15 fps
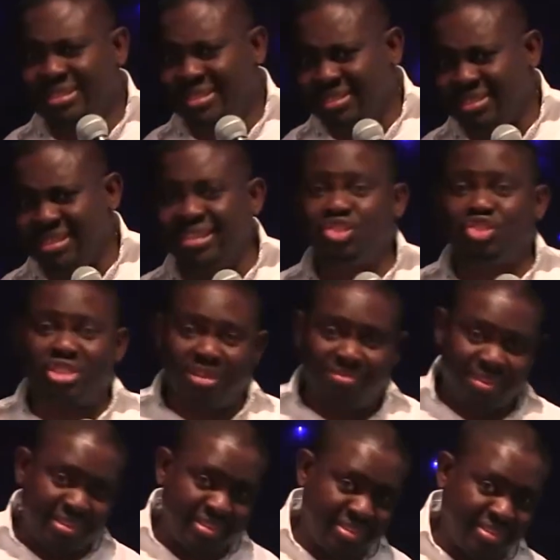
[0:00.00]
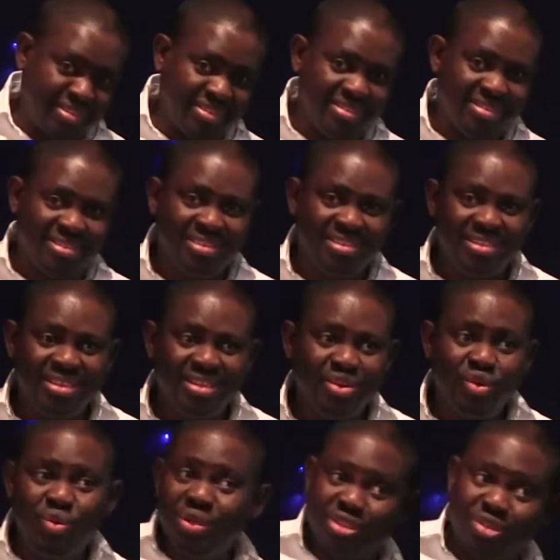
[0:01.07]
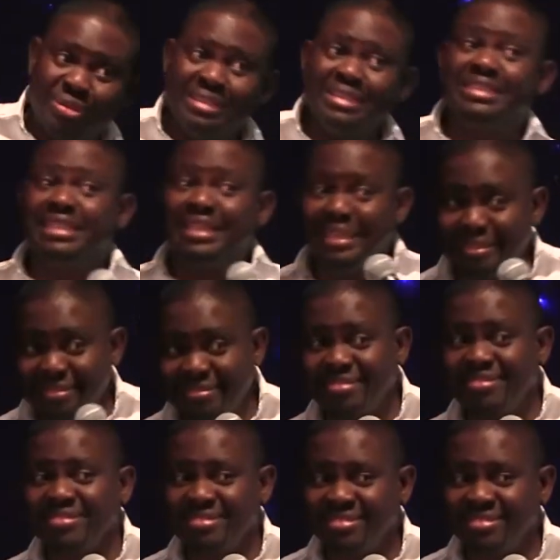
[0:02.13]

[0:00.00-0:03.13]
servant, who is not a slave,